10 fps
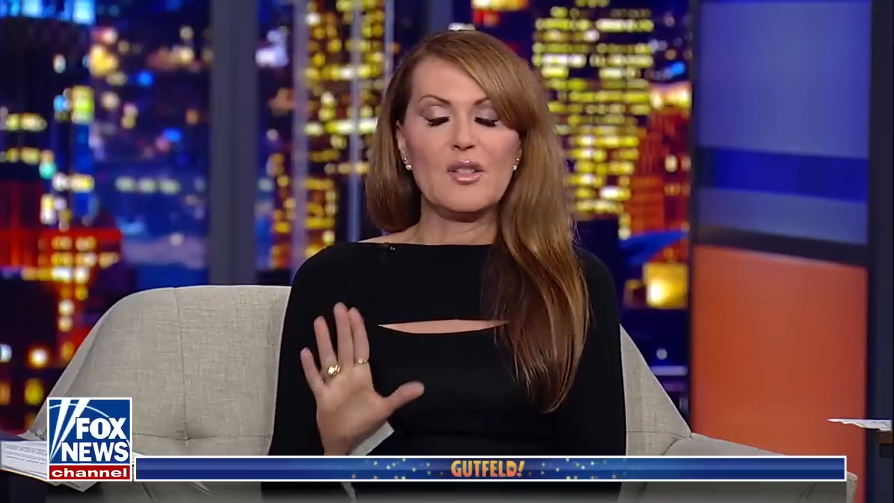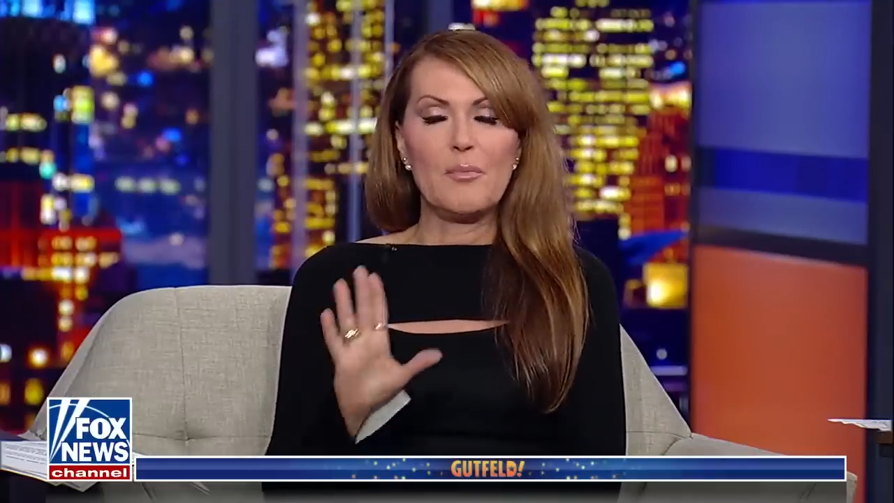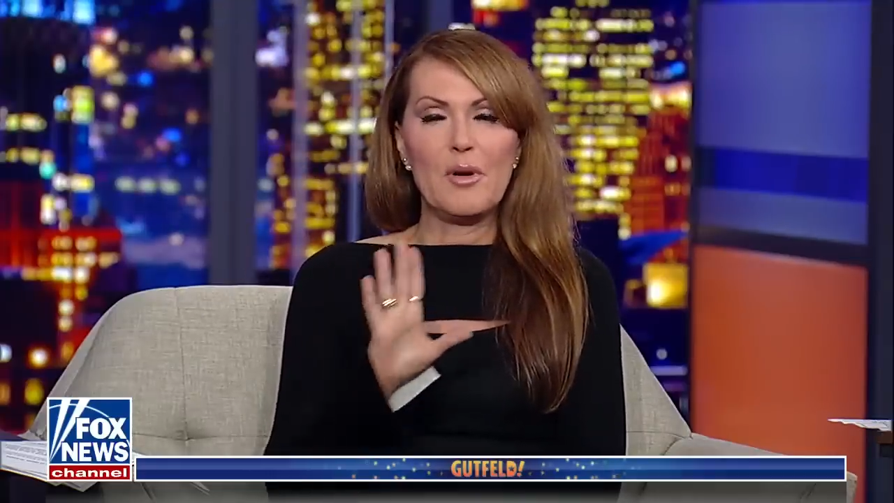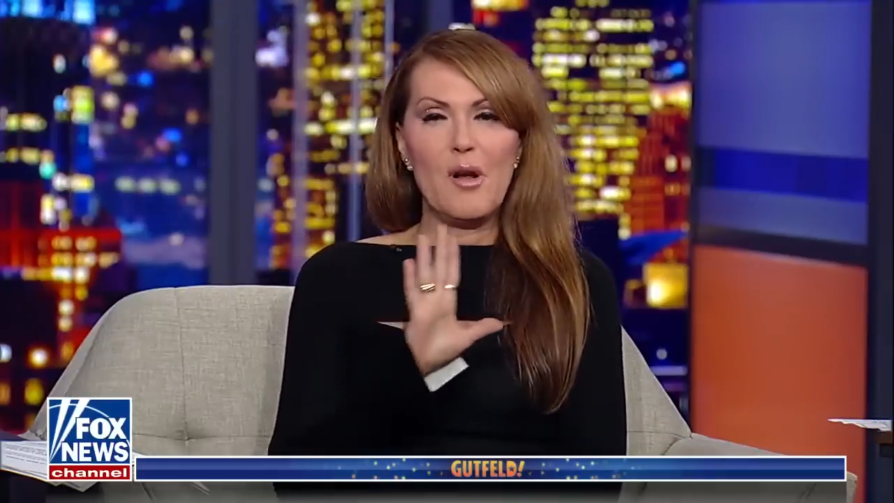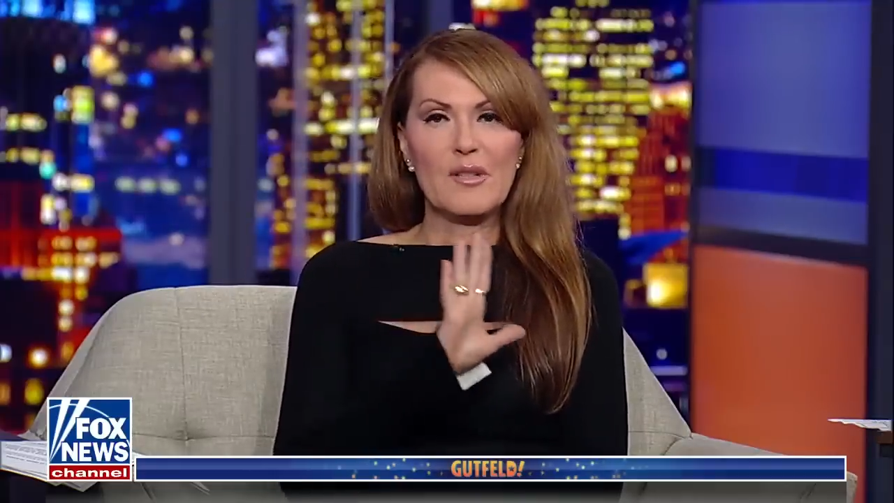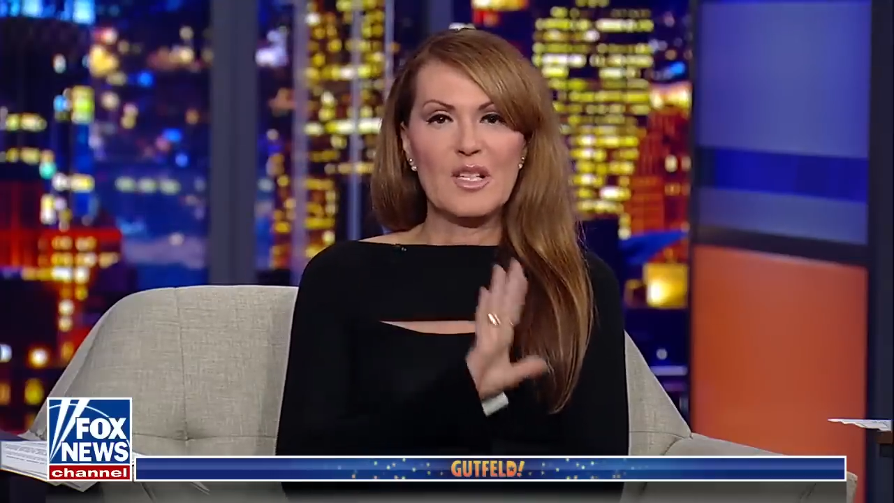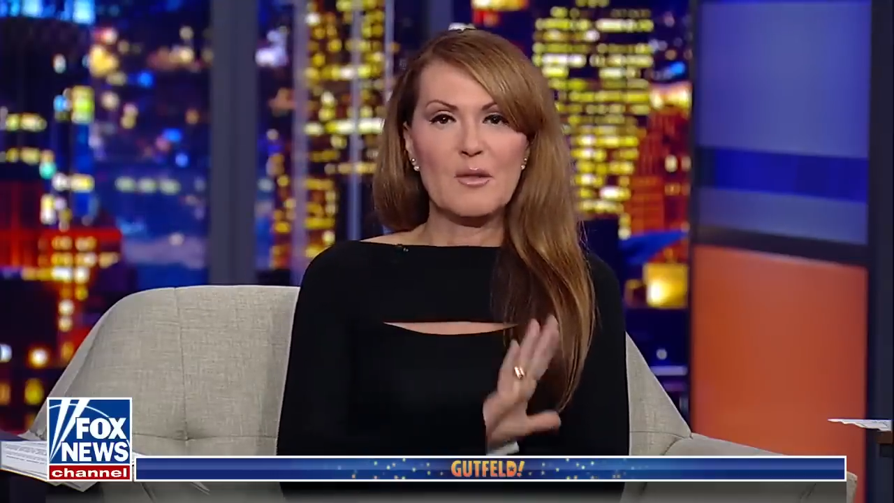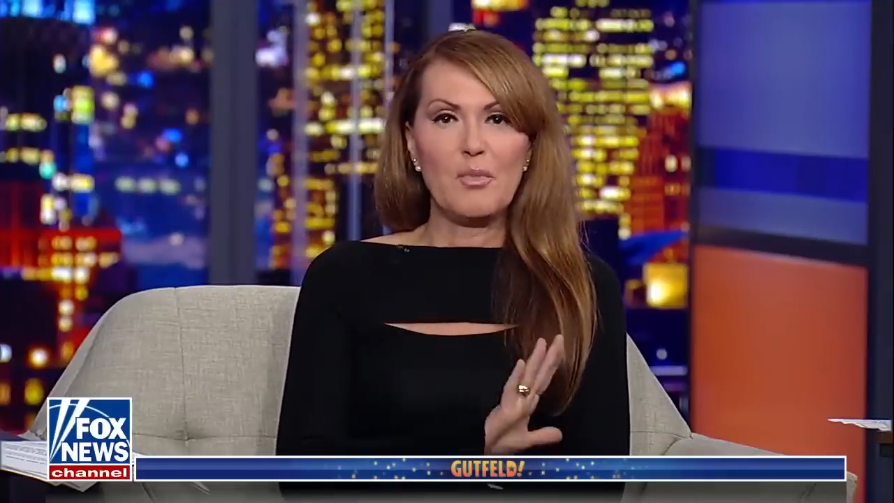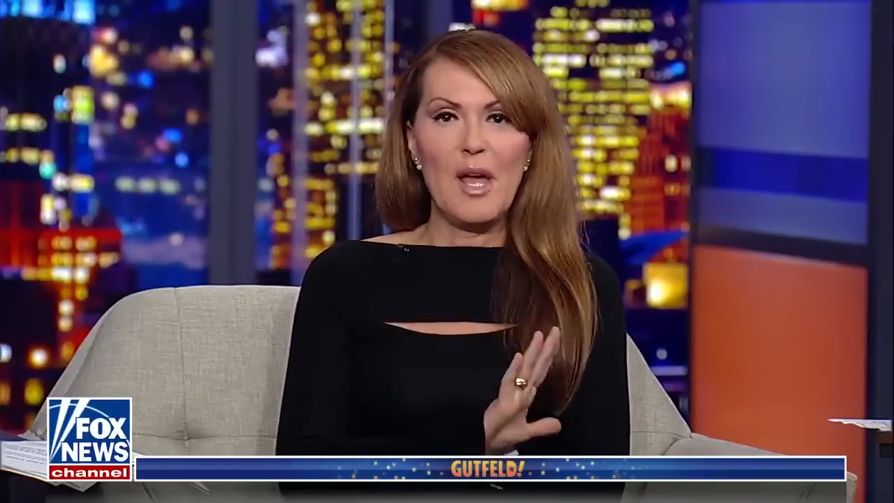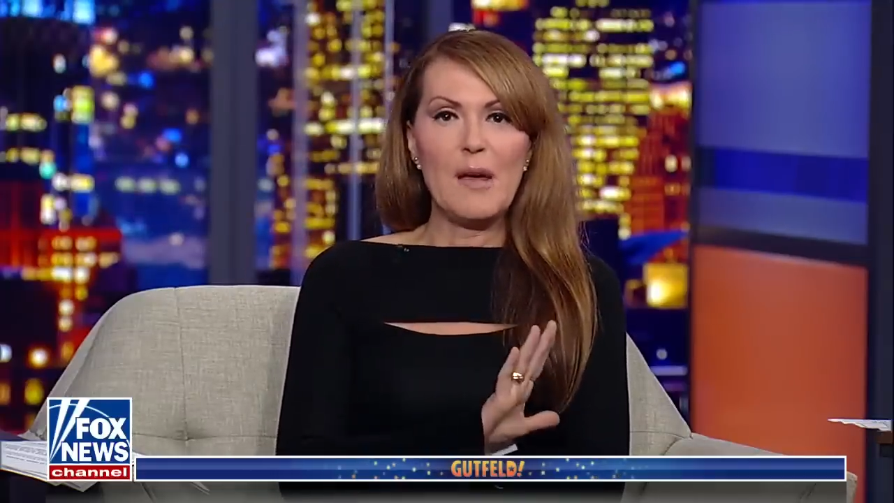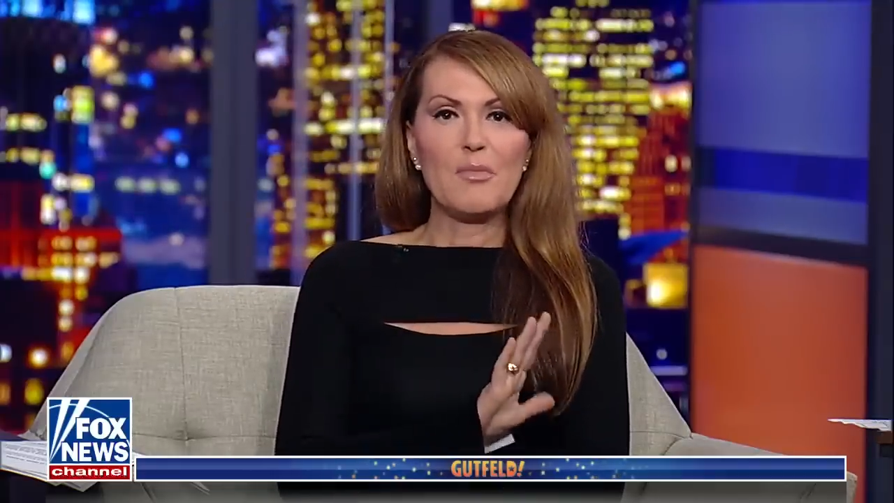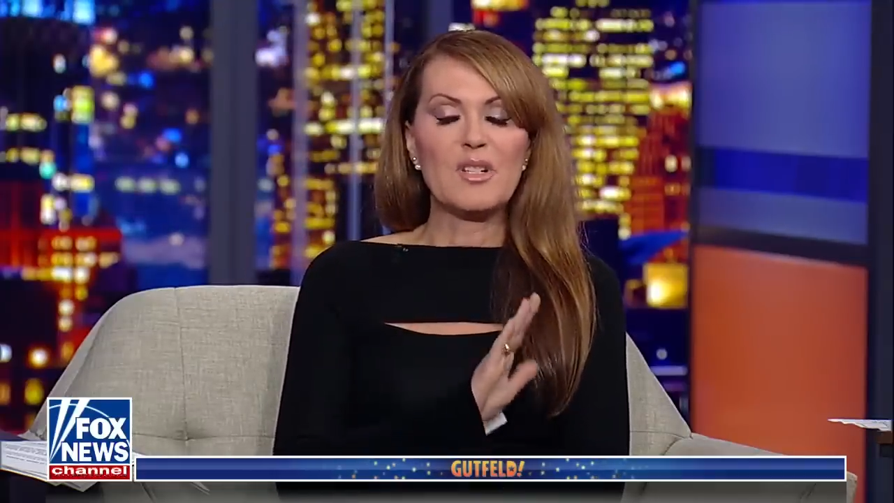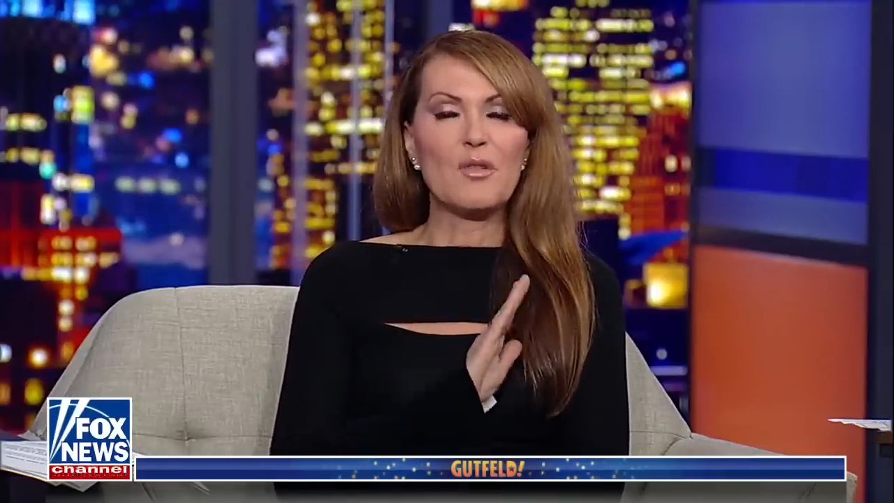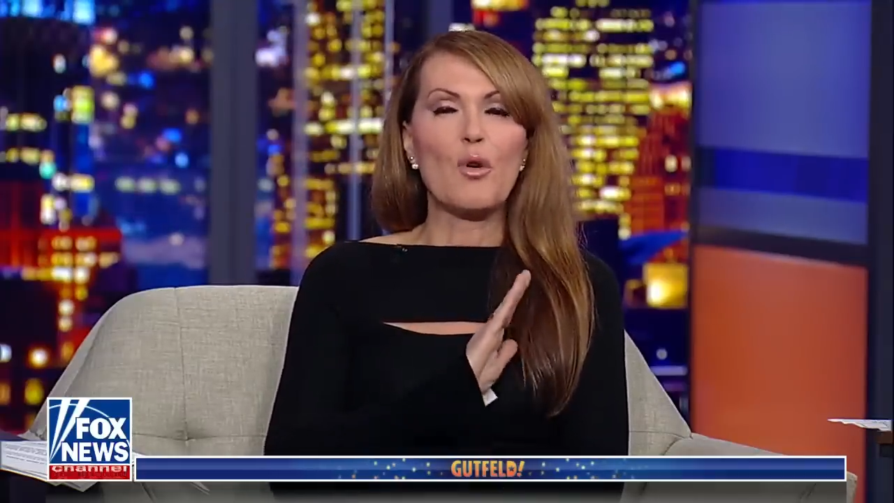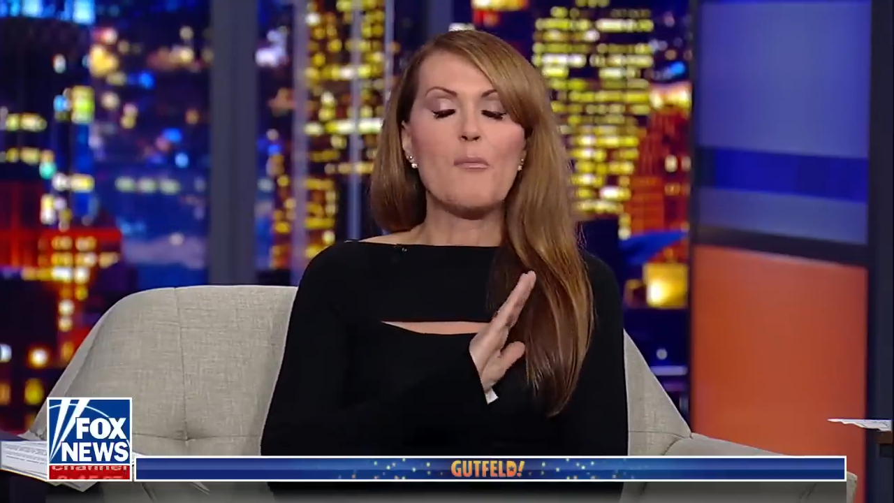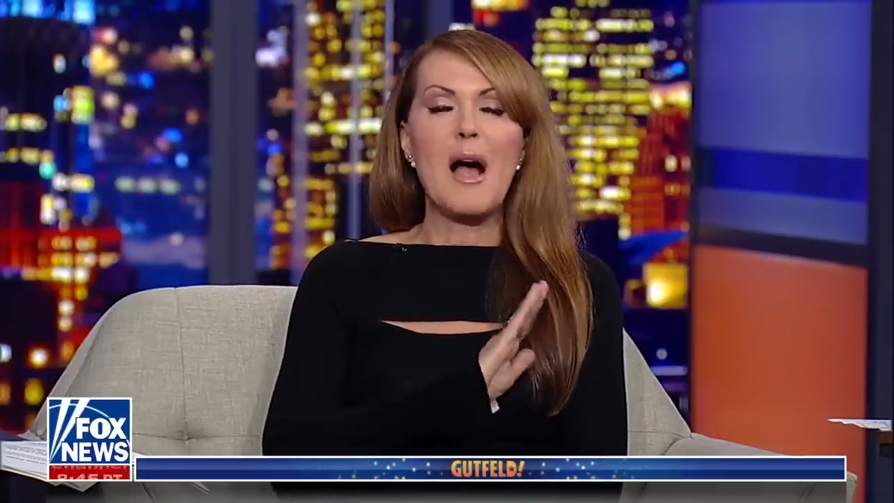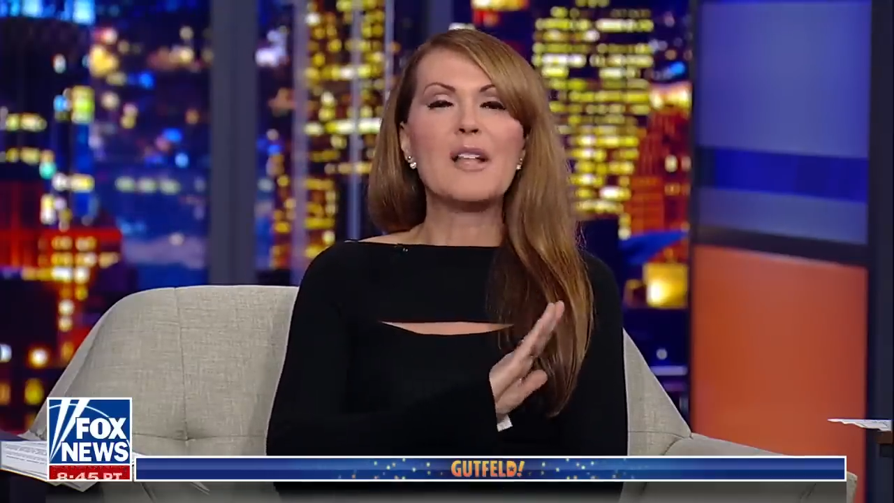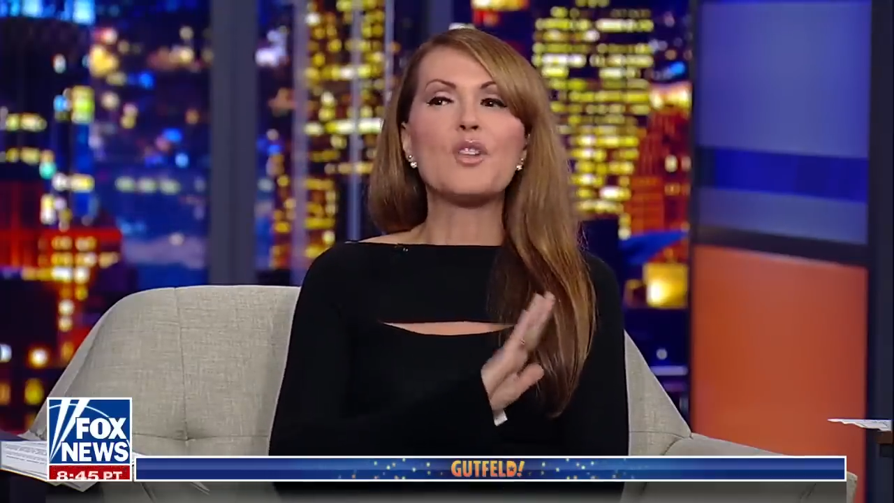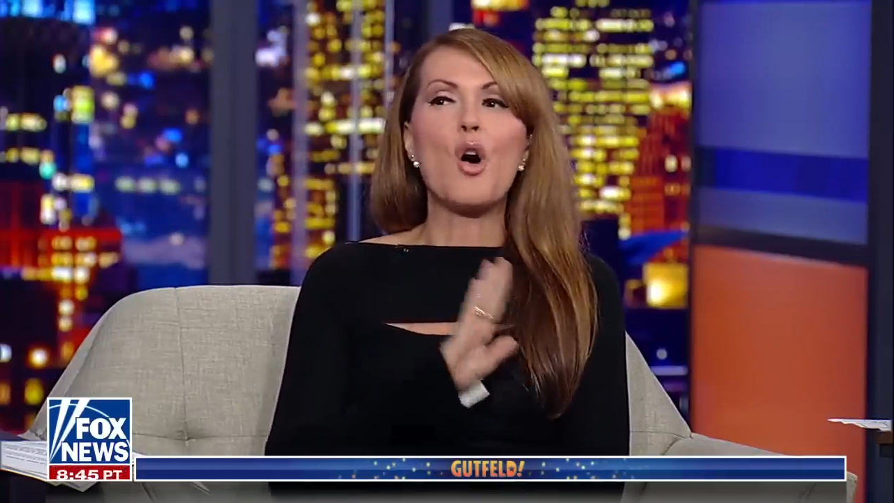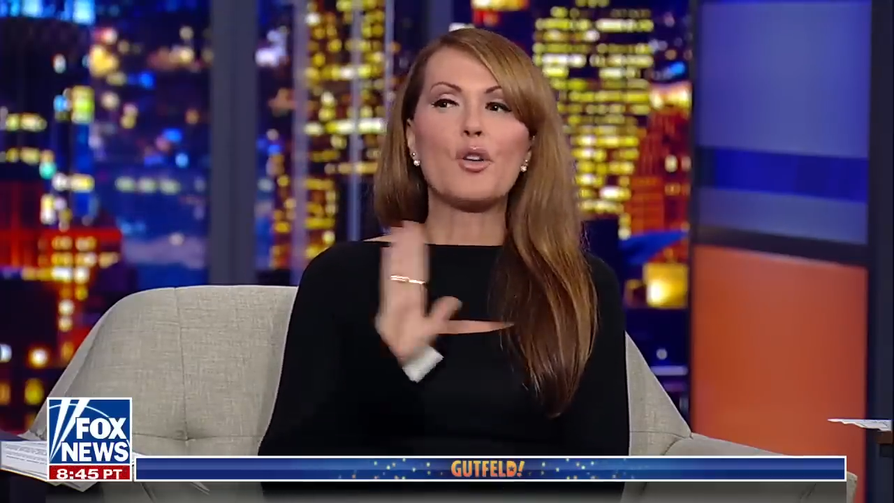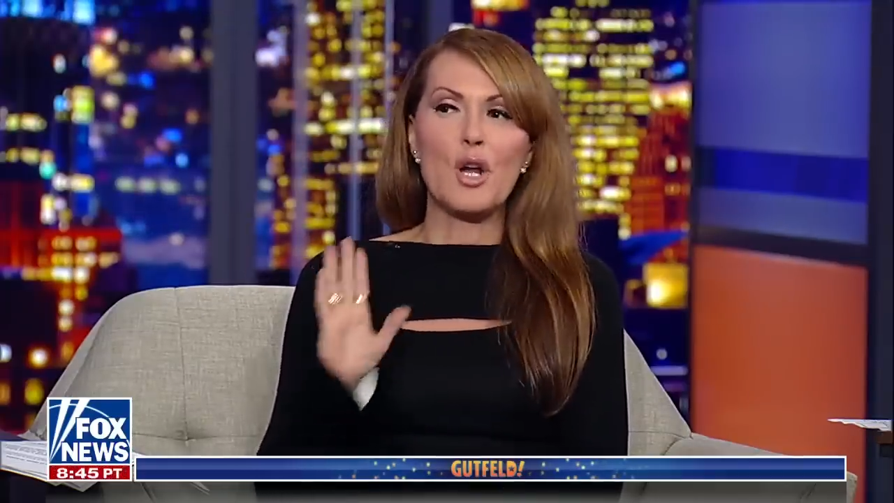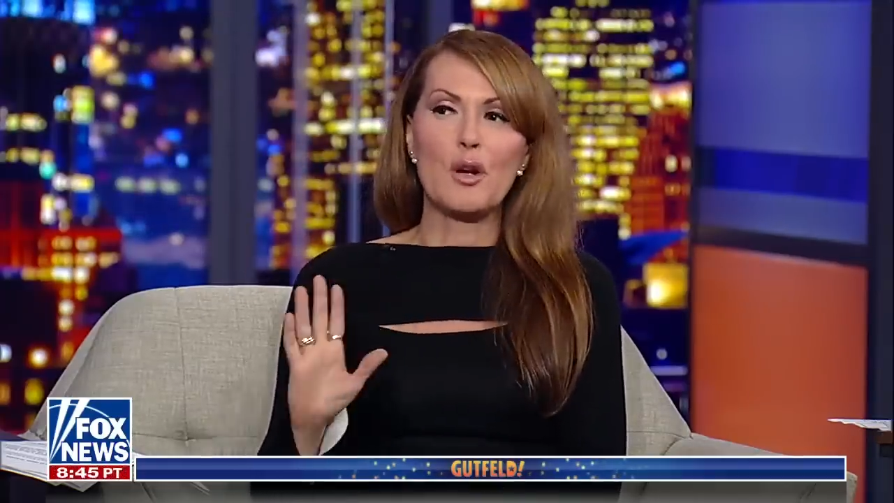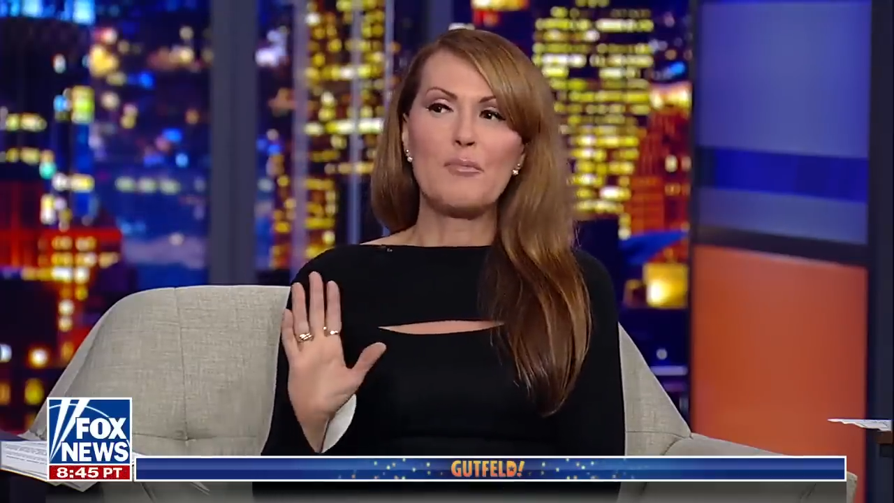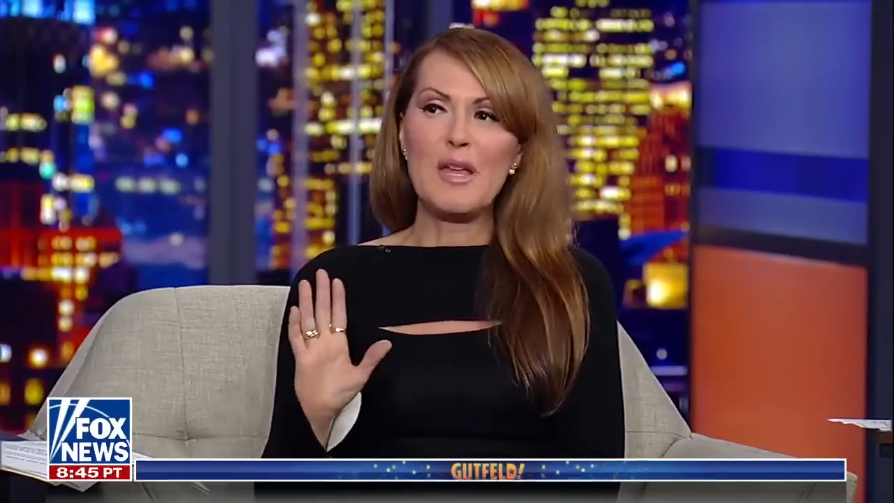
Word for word: to put on display because it reminds all young